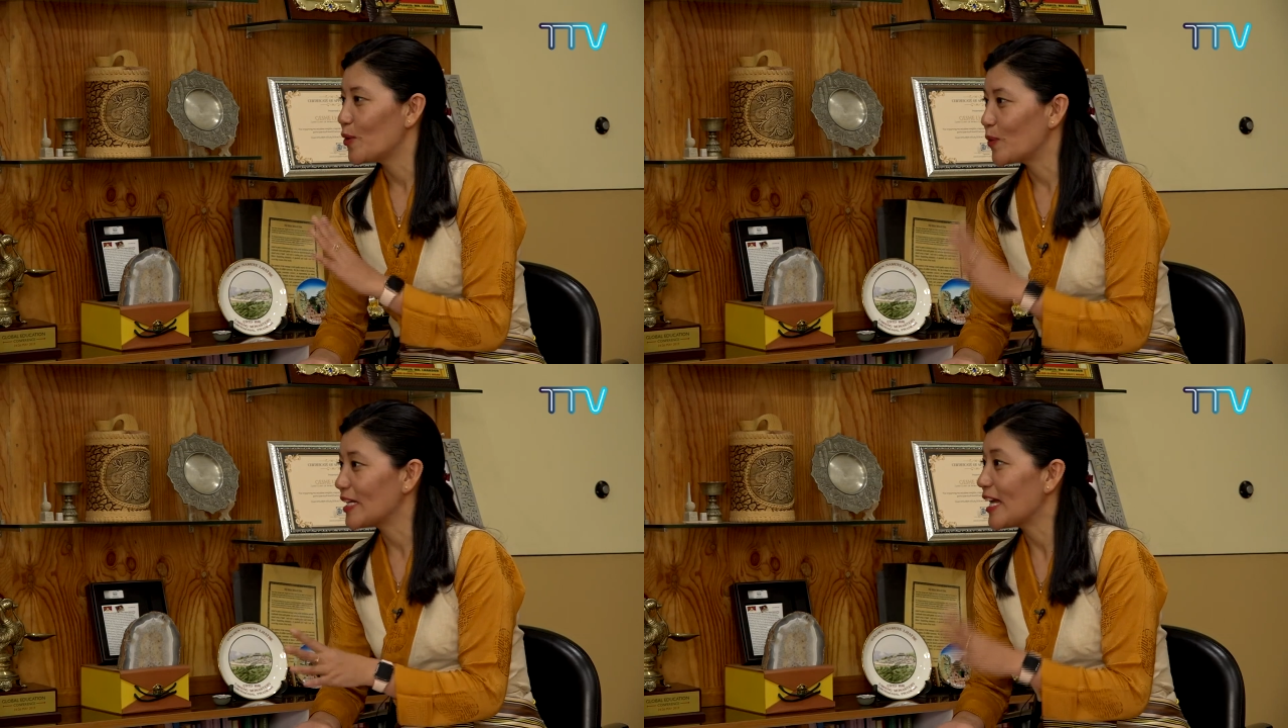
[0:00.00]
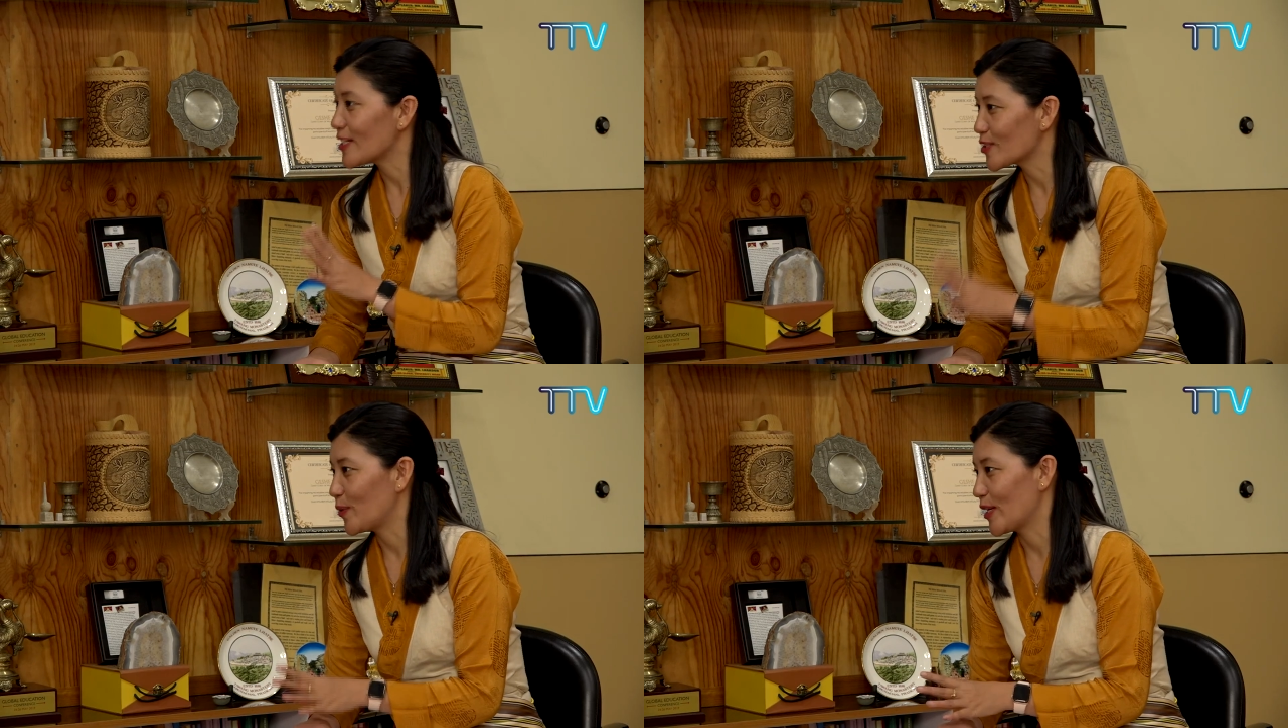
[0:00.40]
One
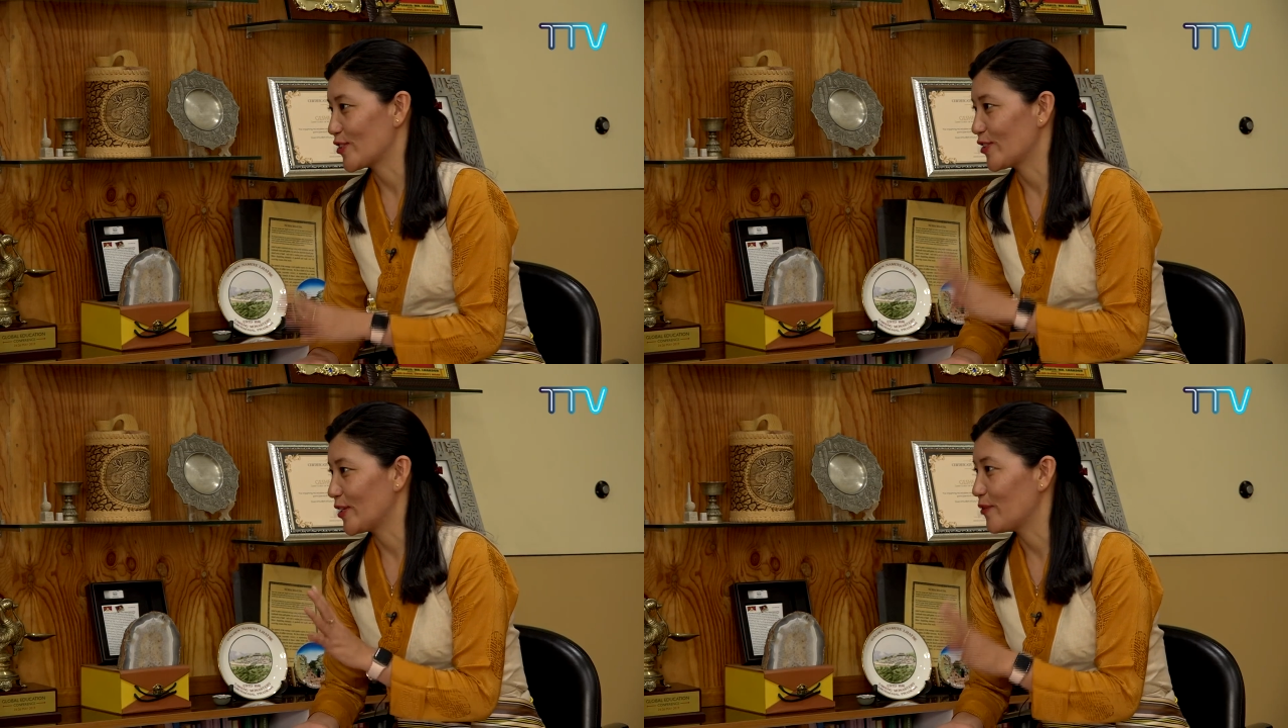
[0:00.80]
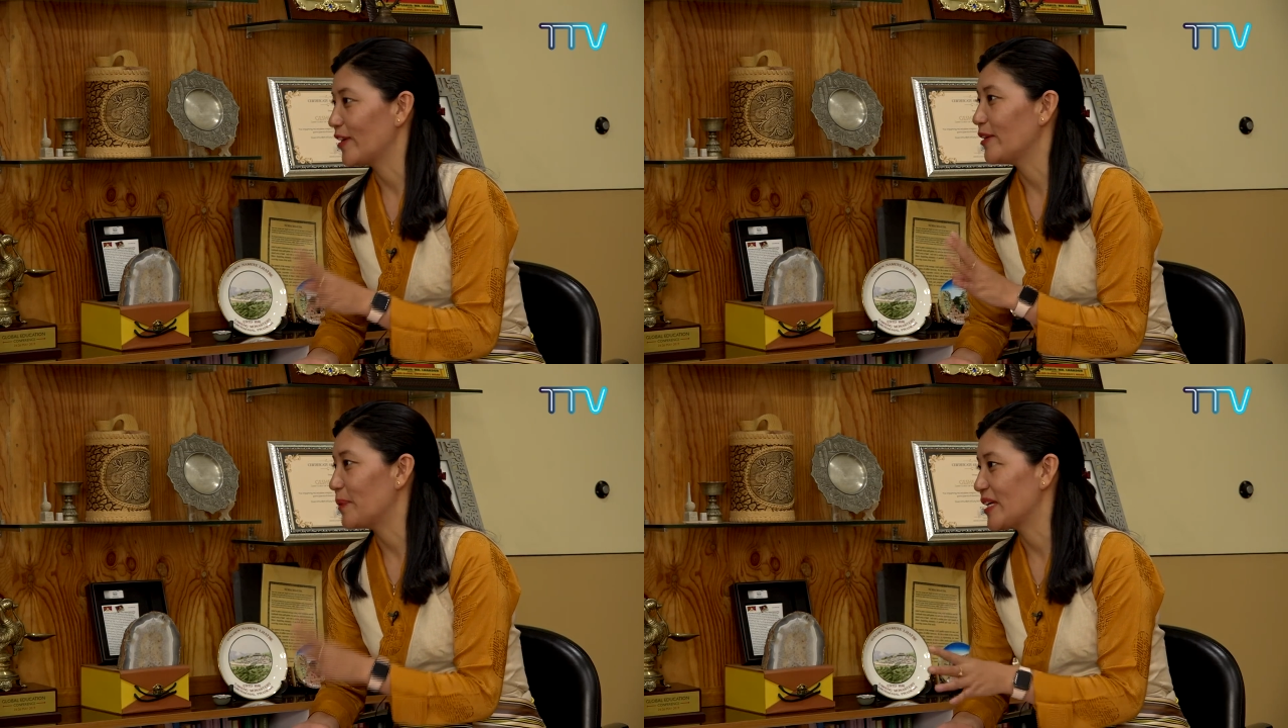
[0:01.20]
last question, a
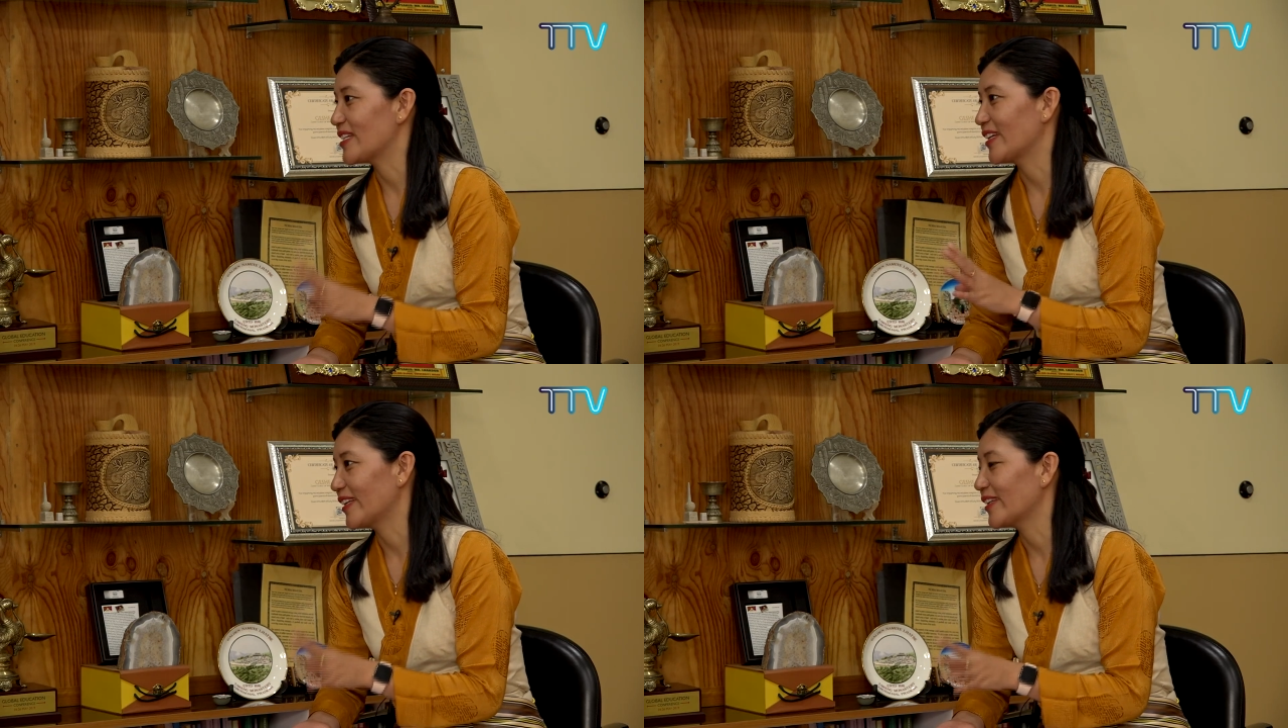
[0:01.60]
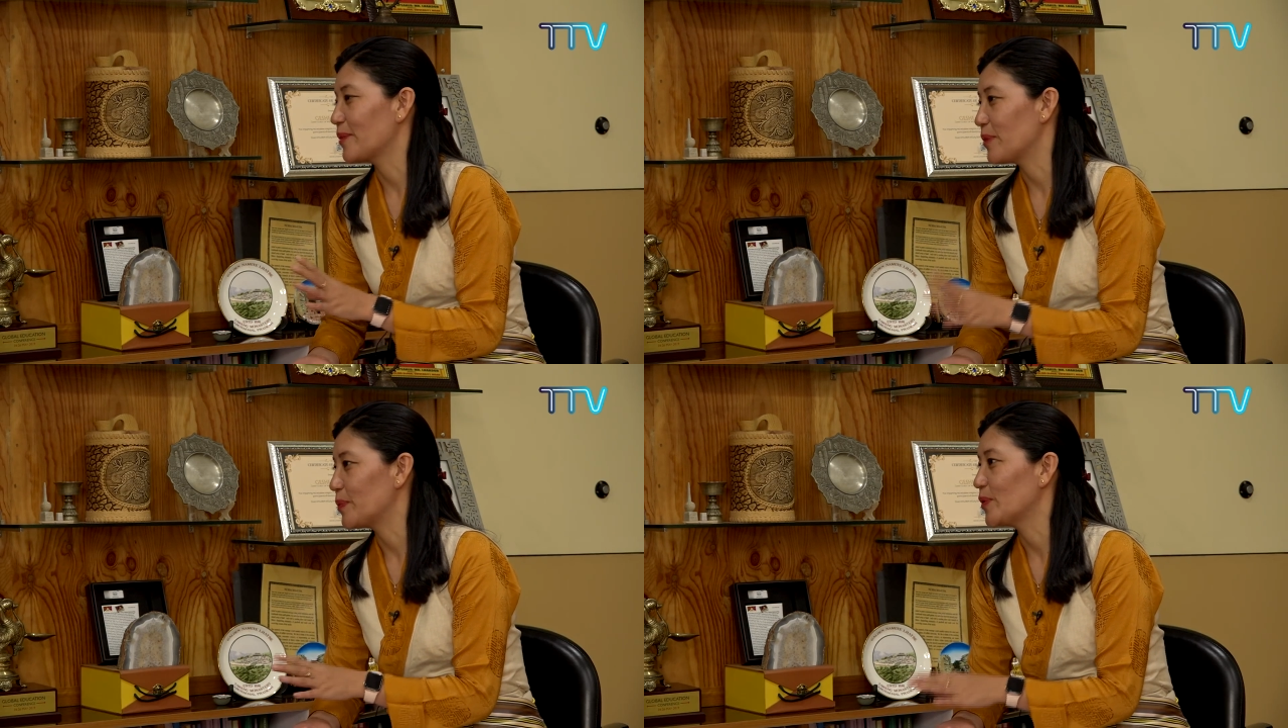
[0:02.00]
very basic thing
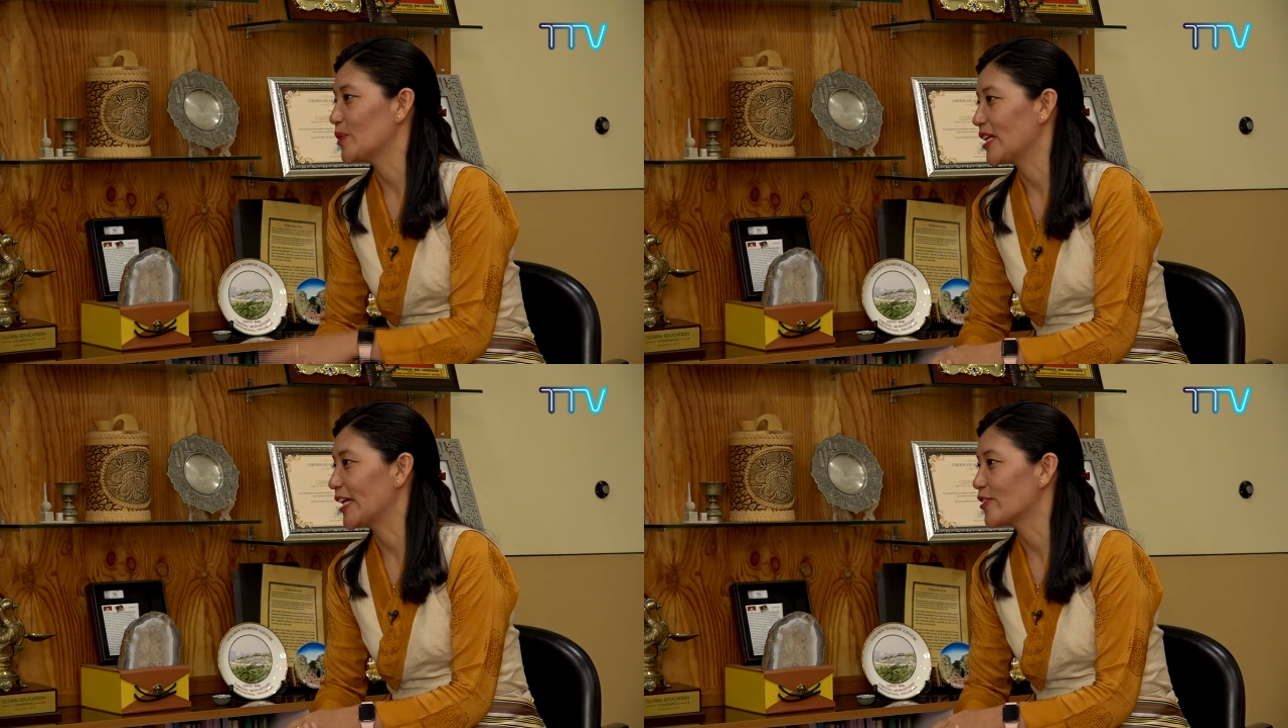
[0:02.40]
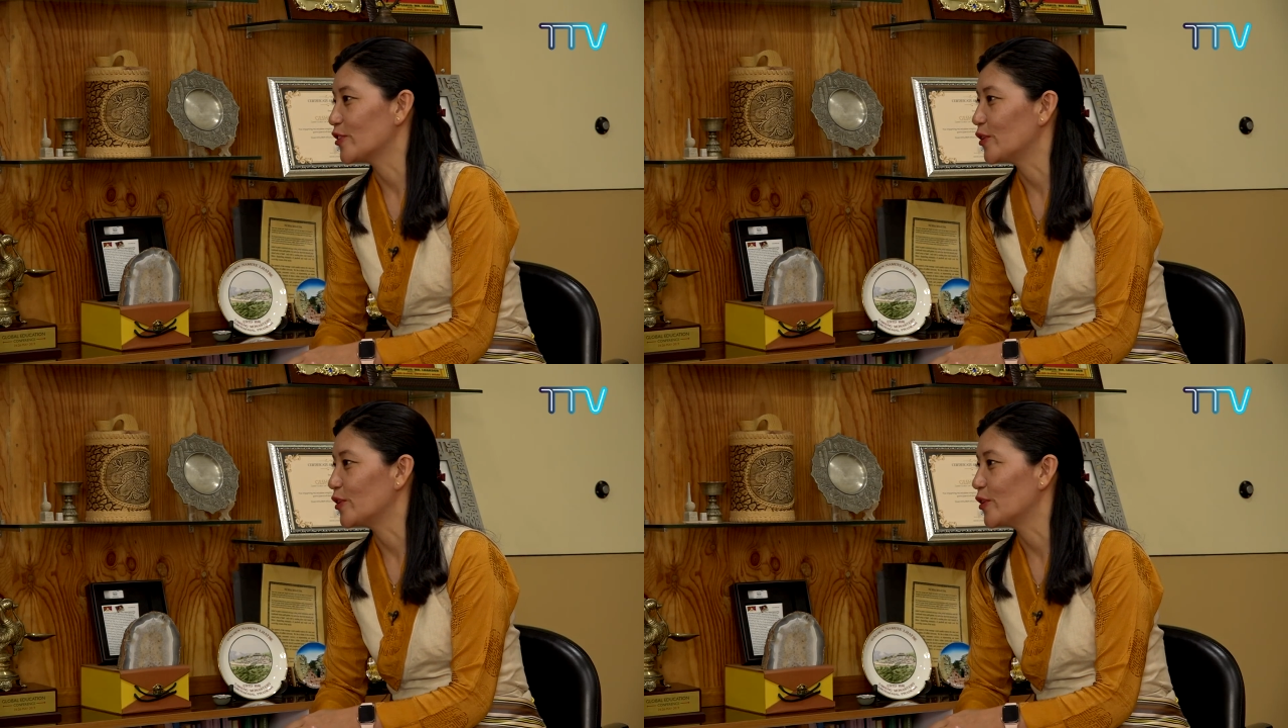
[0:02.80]
that people would like to